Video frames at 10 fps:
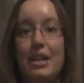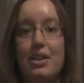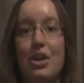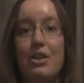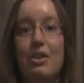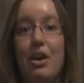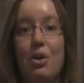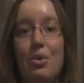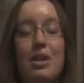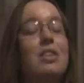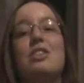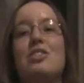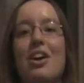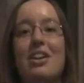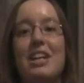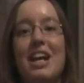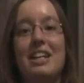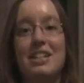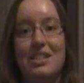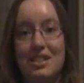there you go. The Dark
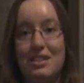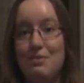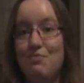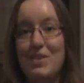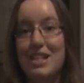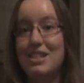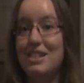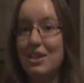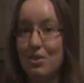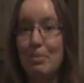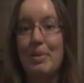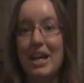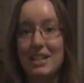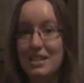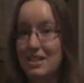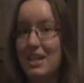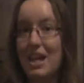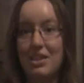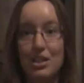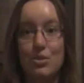Knight is still the best,
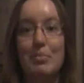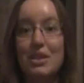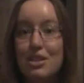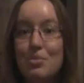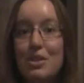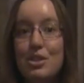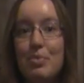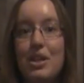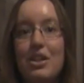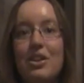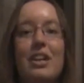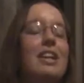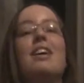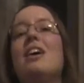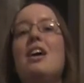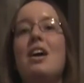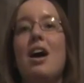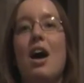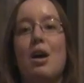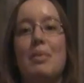not this one, but this one is pretty good.
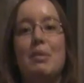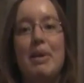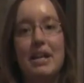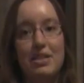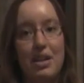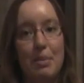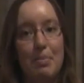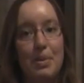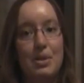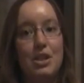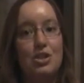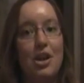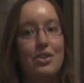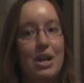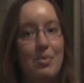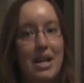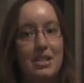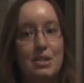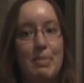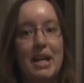It picks up, The Dark Knight
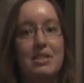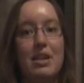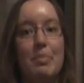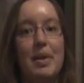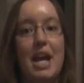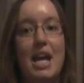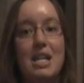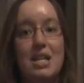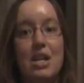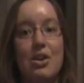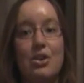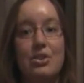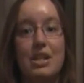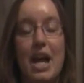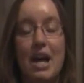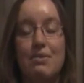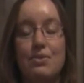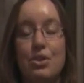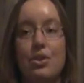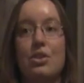Rises picks up 8 years
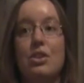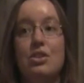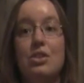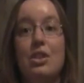after the